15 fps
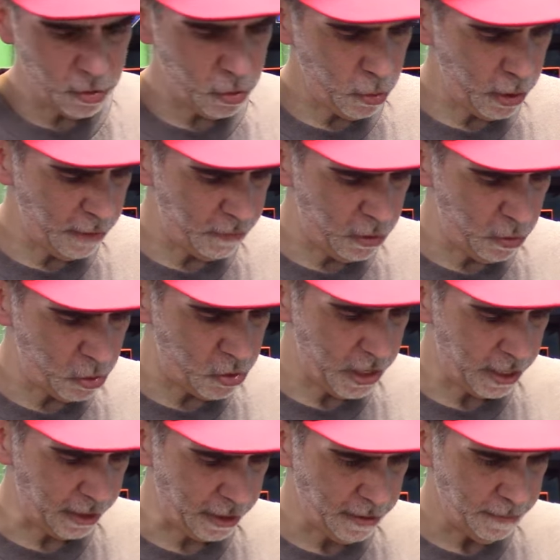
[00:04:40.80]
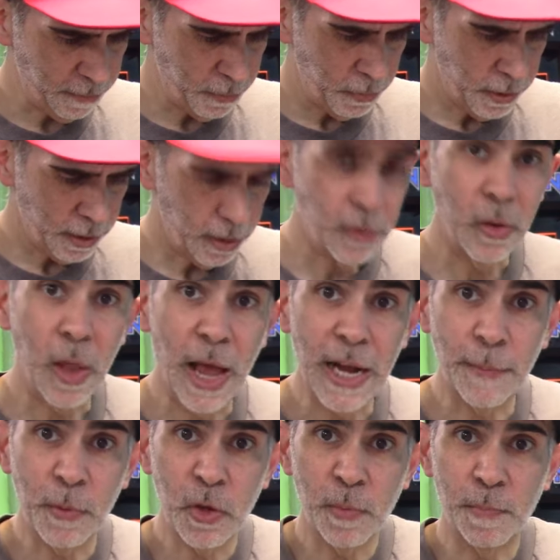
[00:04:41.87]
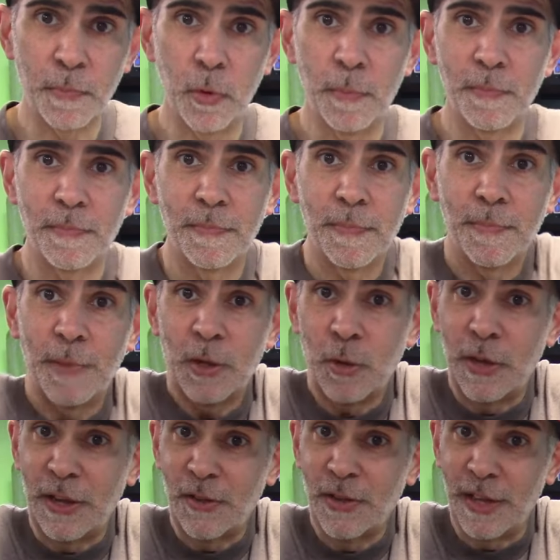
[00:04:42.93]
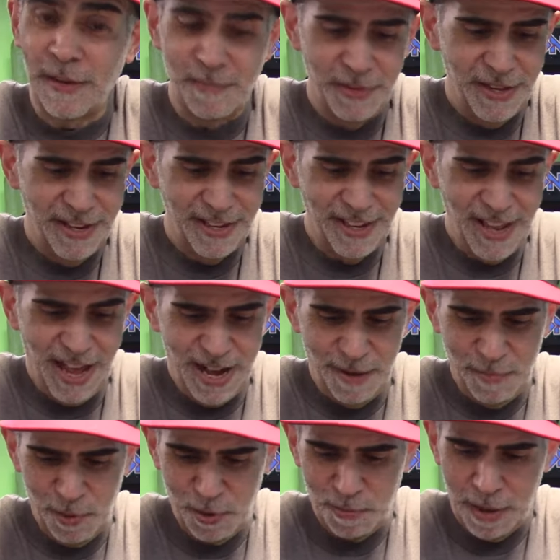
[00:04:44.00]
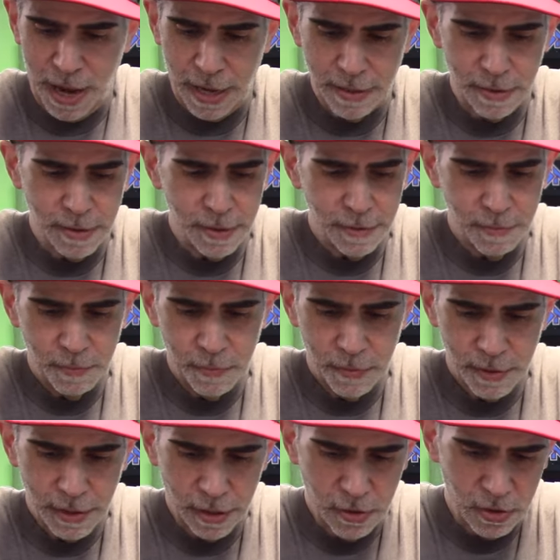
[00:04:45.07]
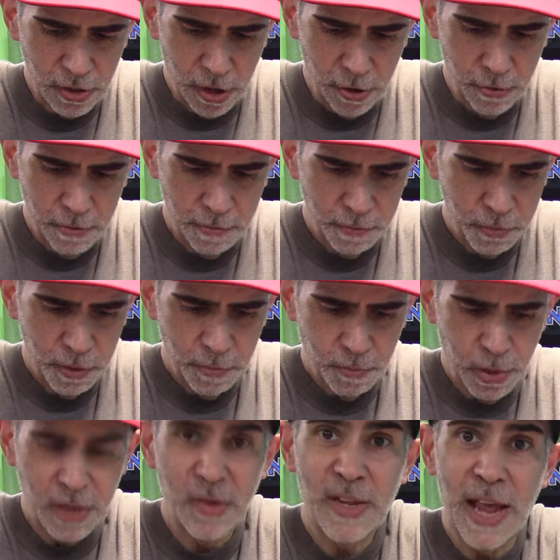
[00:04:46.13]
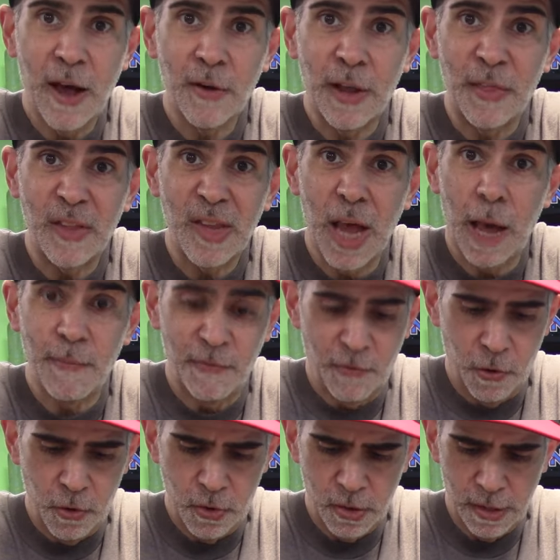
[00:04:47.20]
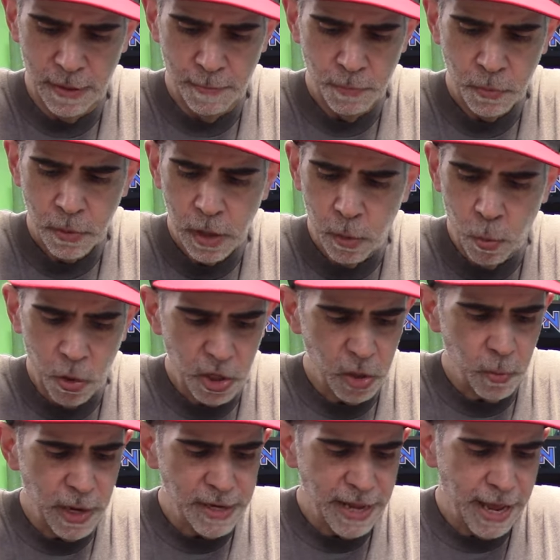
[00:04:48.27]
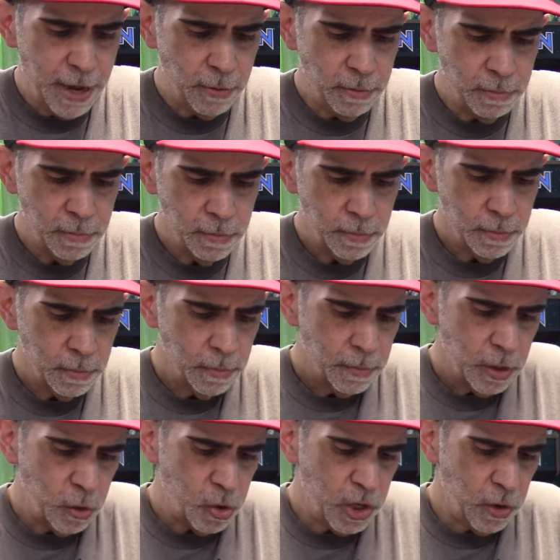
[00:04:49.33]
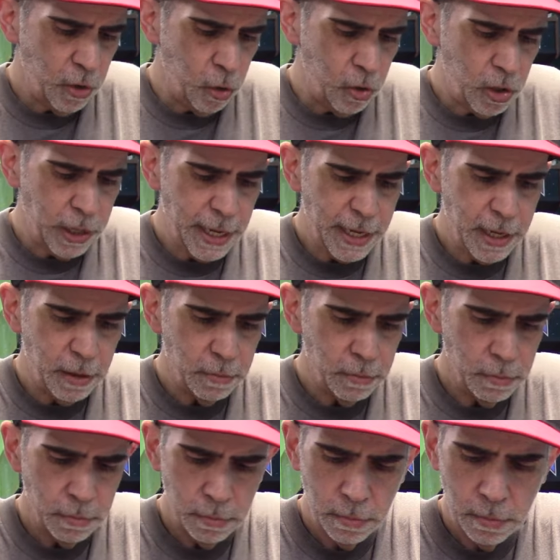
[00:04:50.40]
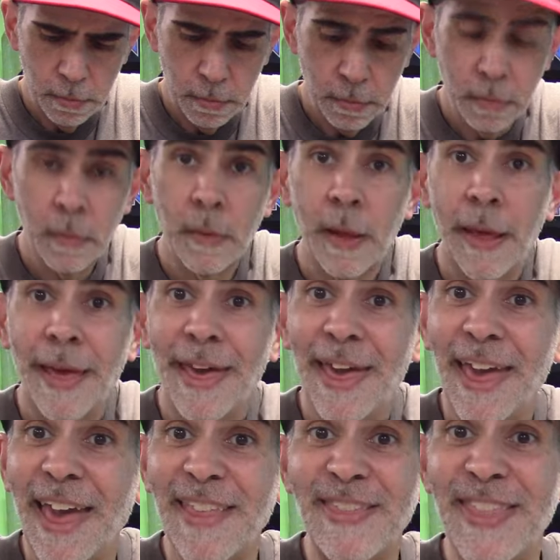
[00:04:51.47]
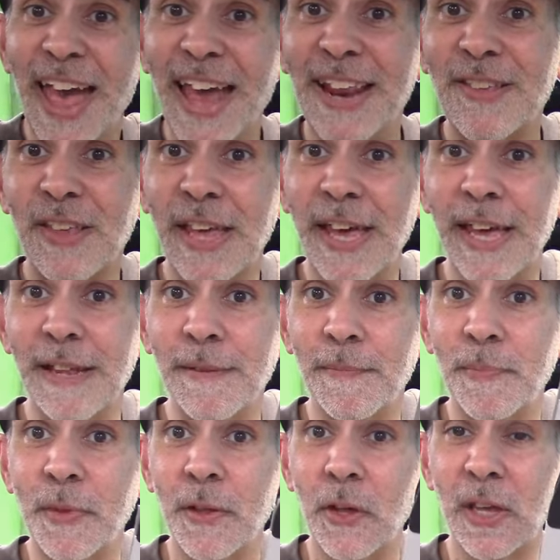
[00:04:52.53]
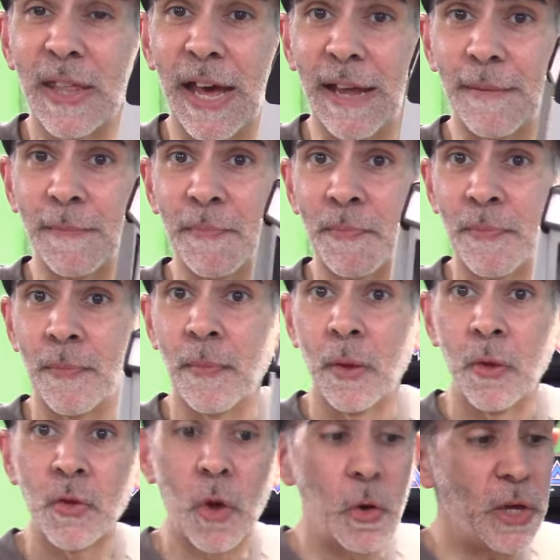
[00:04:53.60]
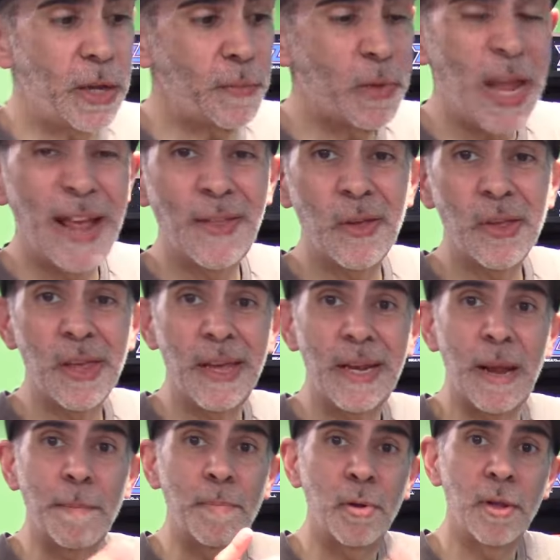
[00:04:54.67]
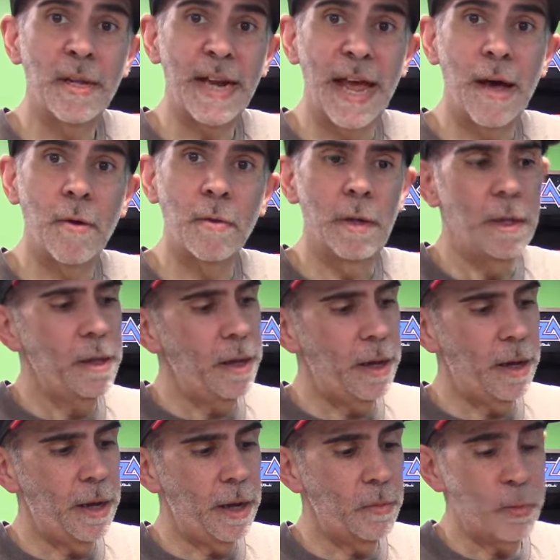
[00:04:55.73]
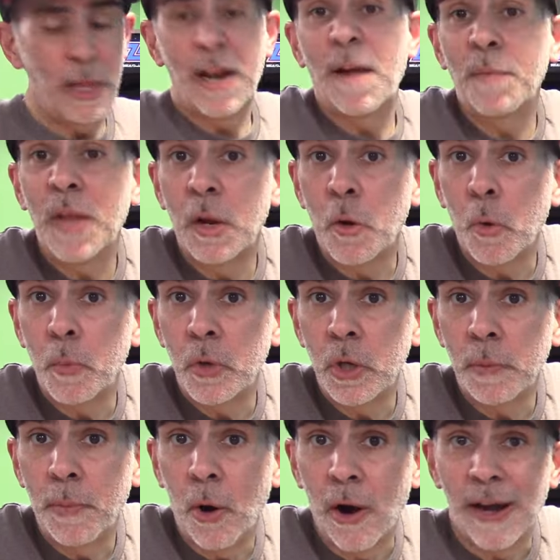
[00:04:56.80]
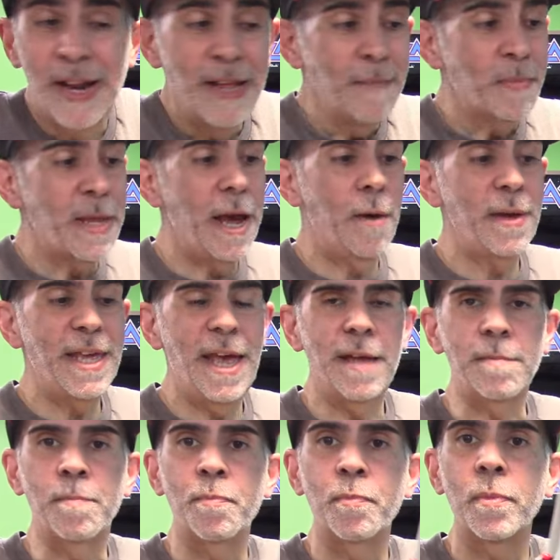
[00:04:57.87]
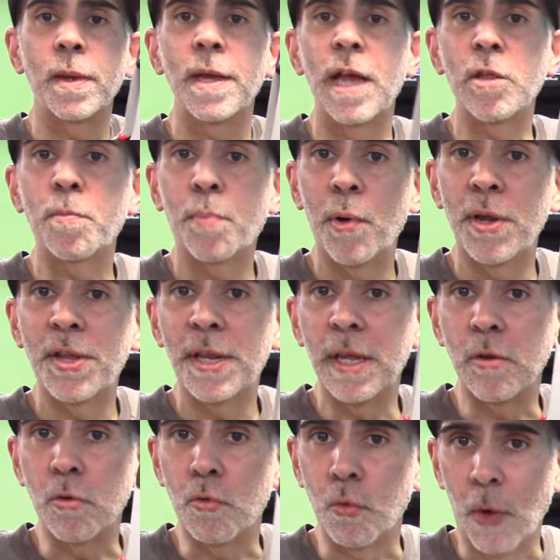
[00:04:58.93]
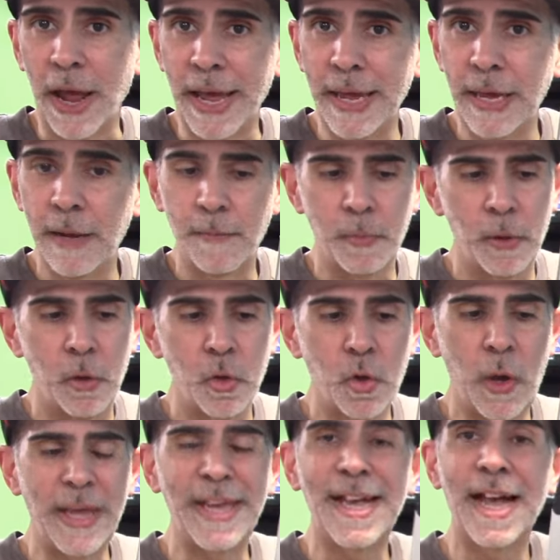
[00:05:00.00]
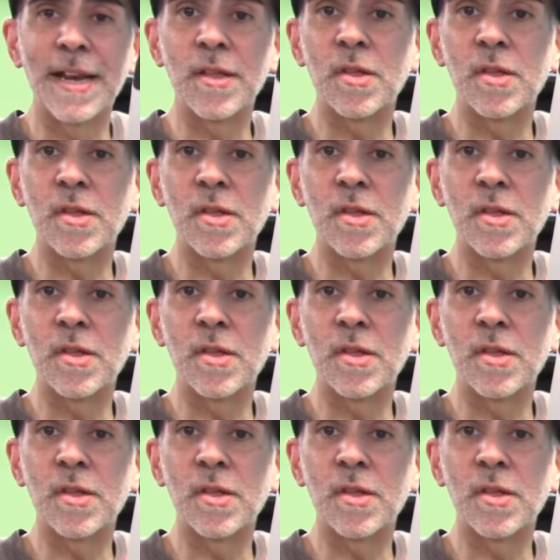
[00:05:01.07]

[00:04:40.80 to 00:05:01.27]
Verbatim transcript: you only have to do it gently, line up the spoop, make sure you can see it, line up your spots like so, press down on the top first and work your way down. You should hear a little click. And that is it. Look at that. So you can take this in and pull it out uh, without having to take the whole machine apart. Now again, it's printed in gray, So you can kind of